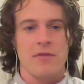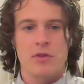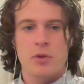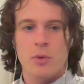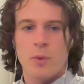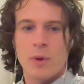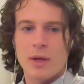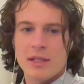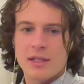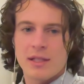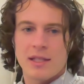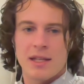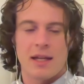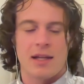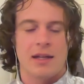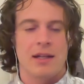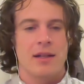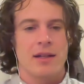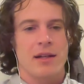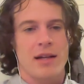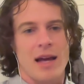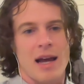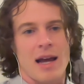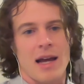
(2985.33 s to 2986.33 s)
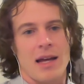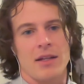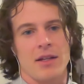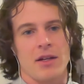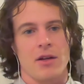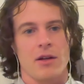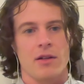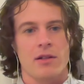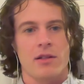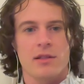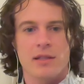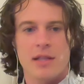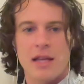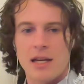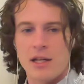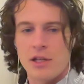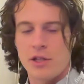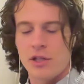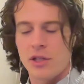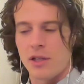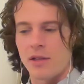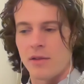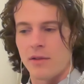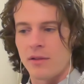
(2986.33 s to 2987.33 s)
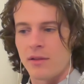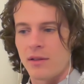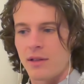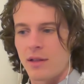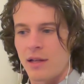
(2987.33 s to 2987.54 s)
twisting at your station,